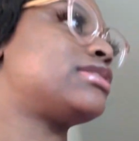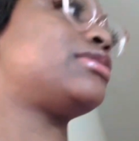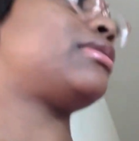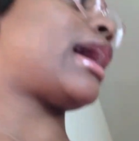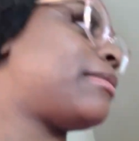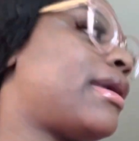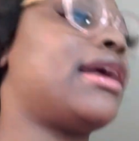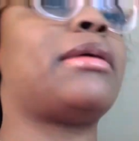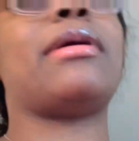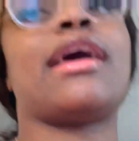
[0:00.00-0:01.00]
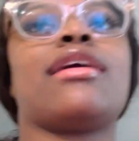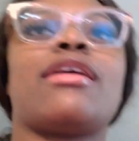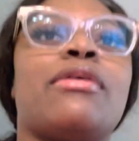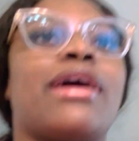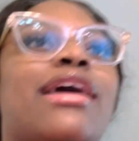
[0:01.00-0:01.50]
do not mind the back,
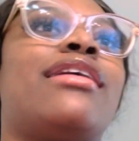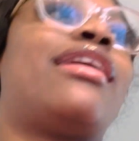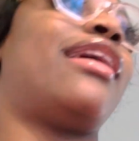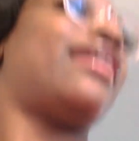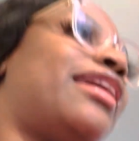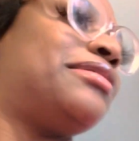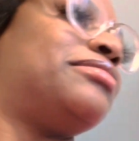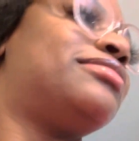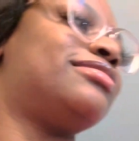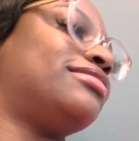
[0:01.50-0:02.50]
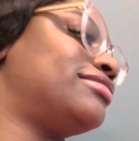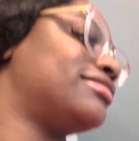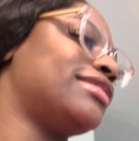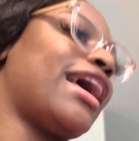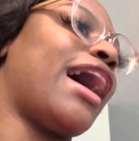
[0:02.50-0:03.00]
okay?
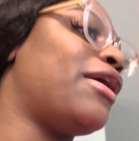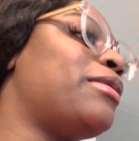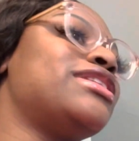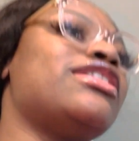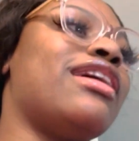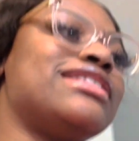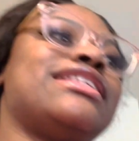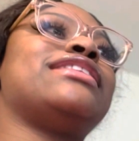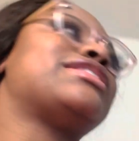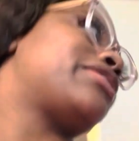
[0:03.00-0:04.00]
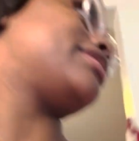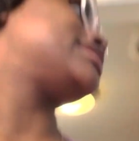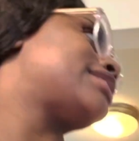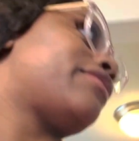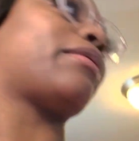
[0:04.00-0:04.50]
I don't want y'all to see certain
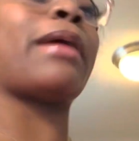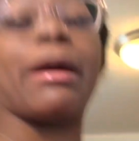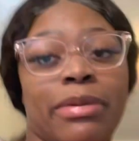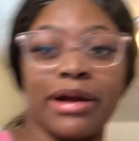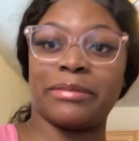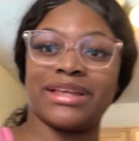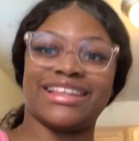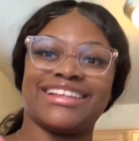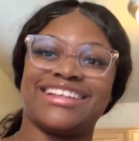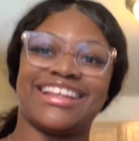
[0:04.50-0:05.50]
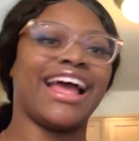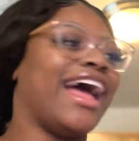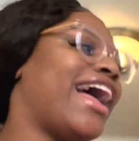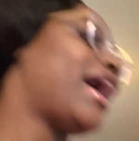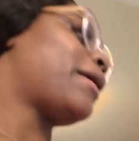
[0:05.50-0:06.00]
stuff in my apartment.
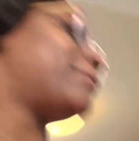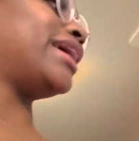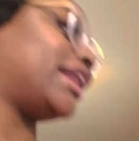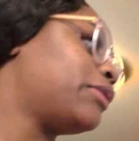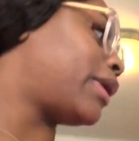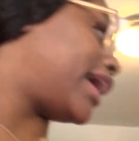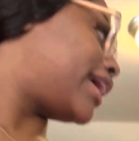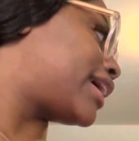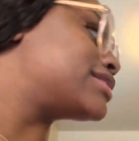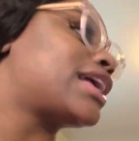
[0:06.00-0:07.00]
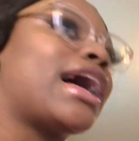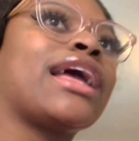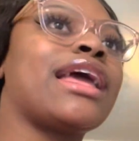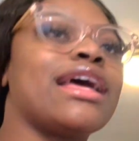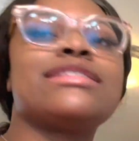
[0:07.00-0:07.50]
But anyway, because I
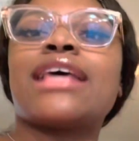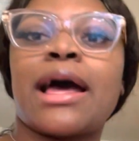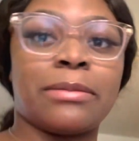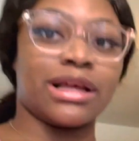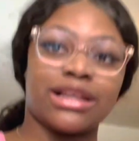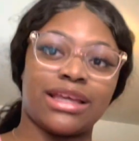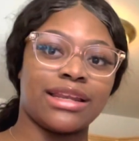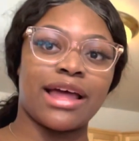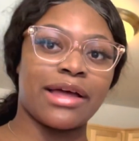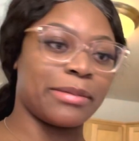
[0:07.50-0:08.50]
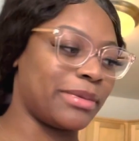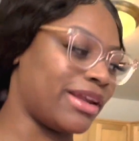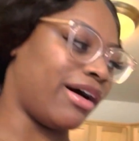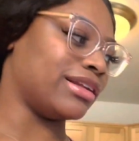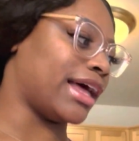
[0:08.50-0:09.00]
ain't had time to clean up and
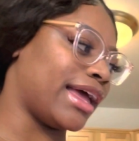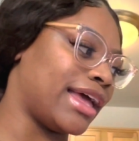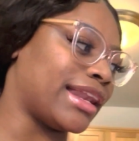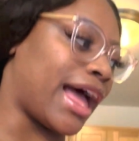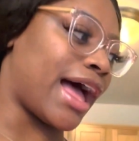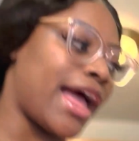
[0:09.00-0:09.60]
all that, and I